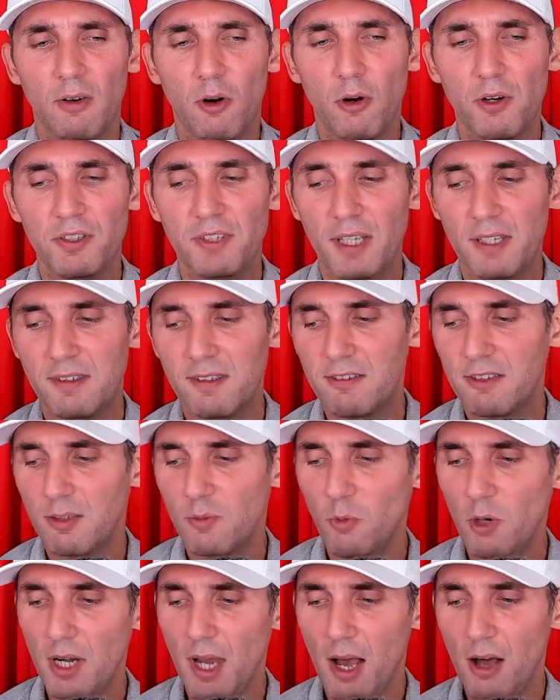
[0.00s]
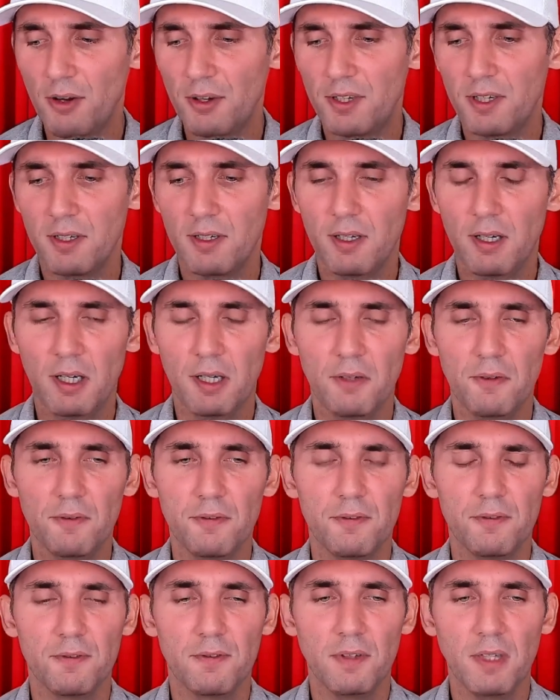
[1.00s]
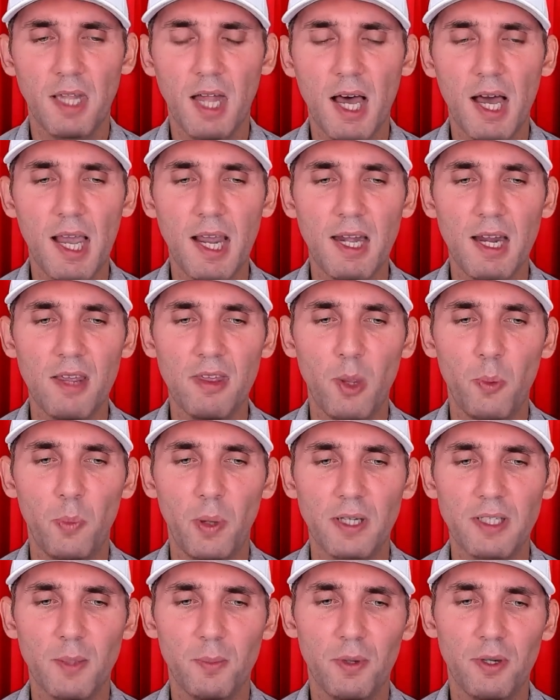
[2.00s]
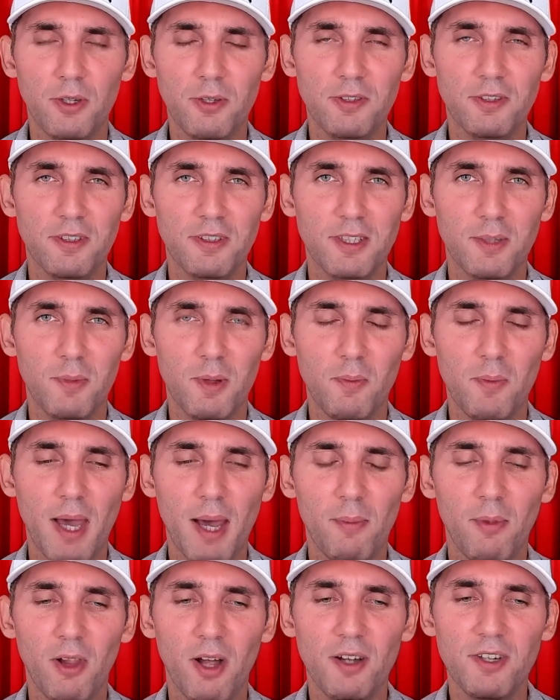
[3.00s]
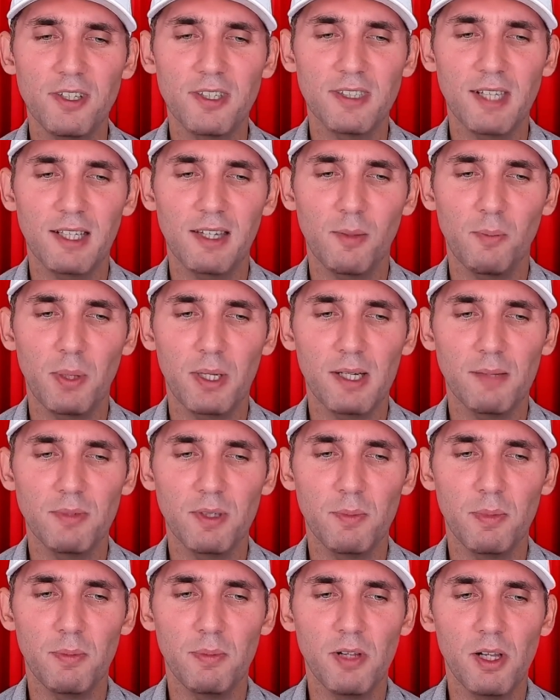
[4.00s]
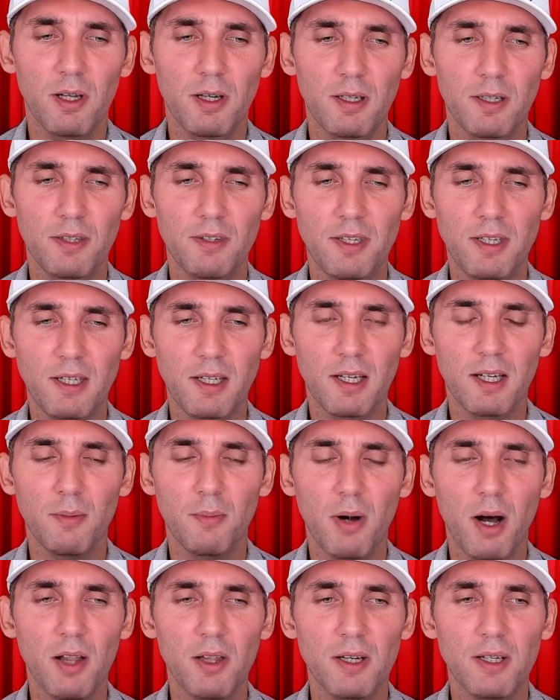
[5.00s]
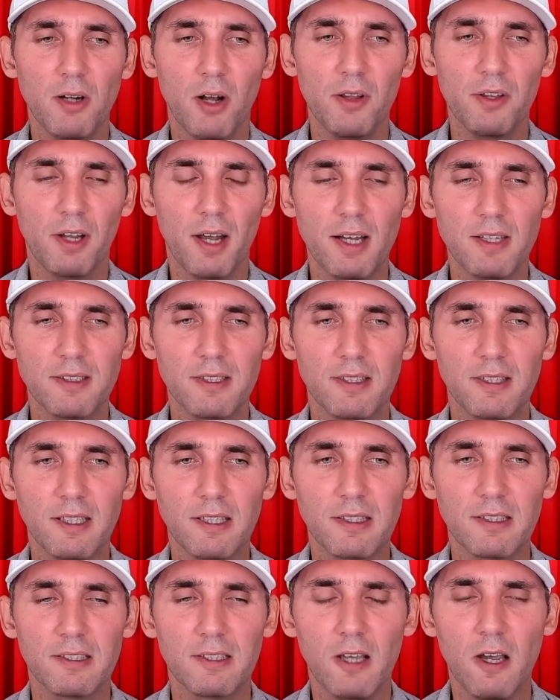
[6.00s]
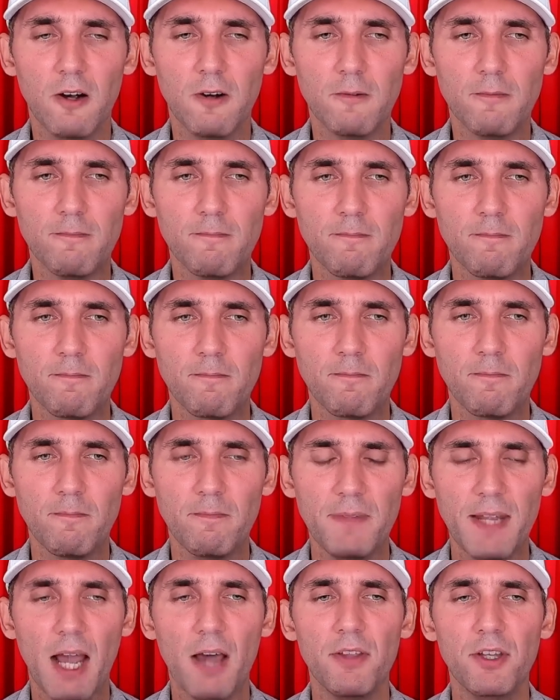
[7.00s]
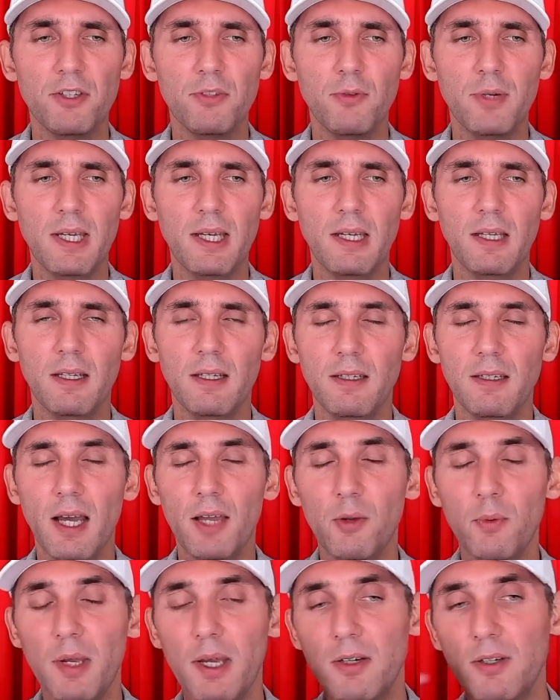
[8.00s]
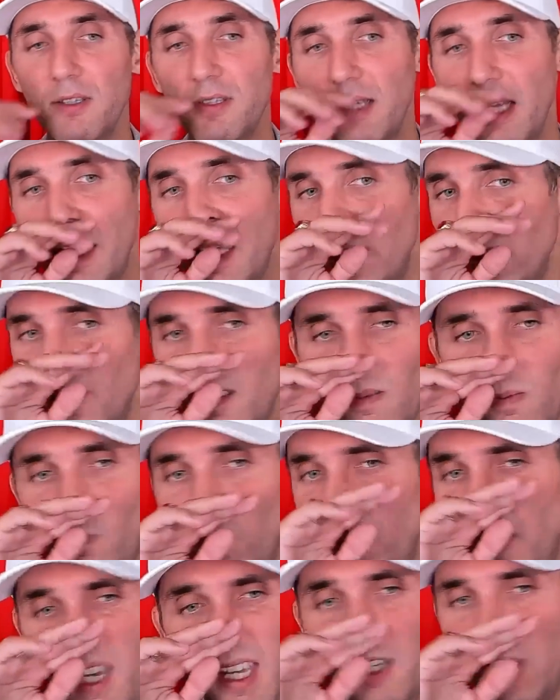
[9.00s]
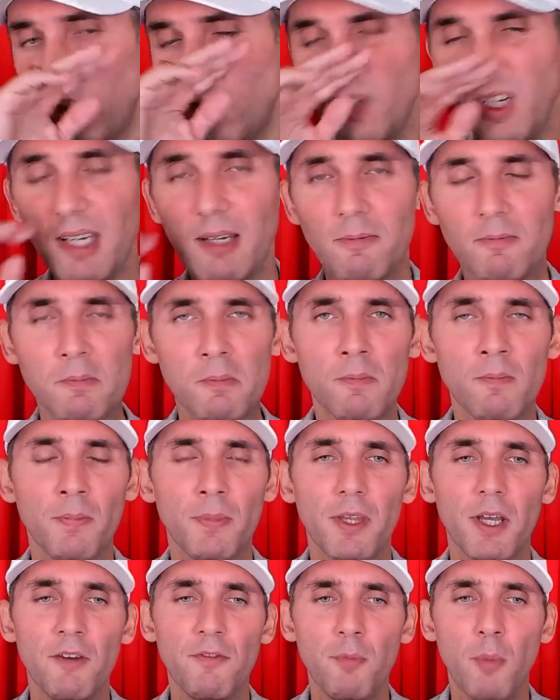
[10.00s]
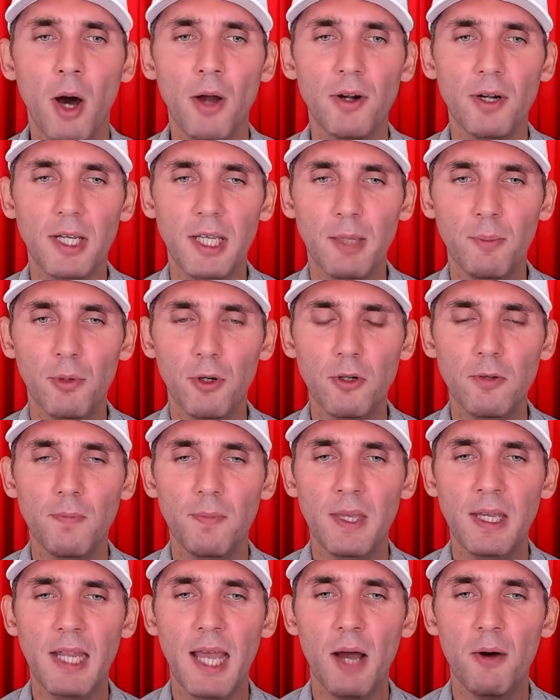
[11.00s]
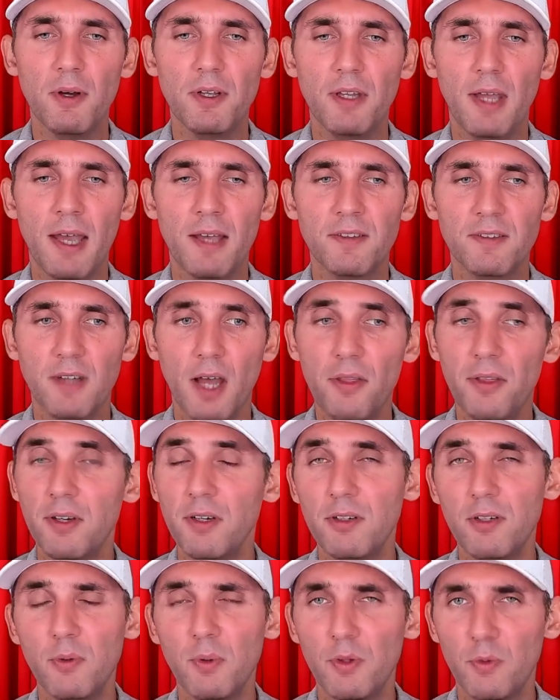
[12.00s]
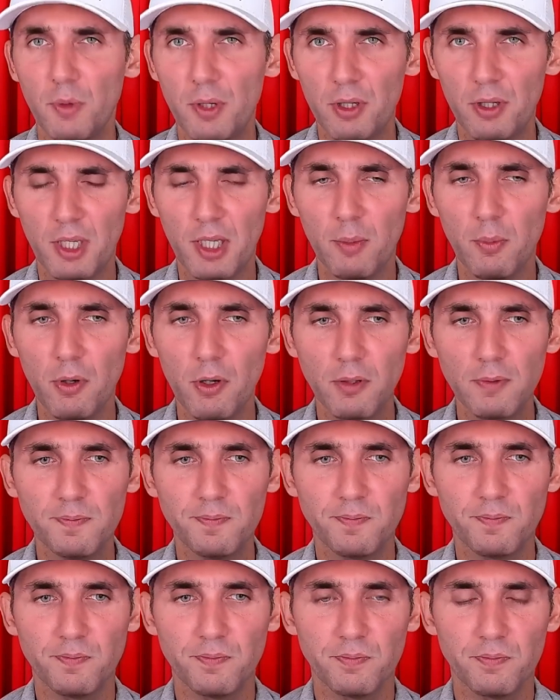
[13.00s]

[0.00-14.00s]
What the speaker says: Of course, that system went out of line, and they picked up a new system in Babylon, just like they pick up the Kabbalah and all the kinds of things. So now that we understand the history of modern Hebrew and how it has nothing to do with real Hebrew,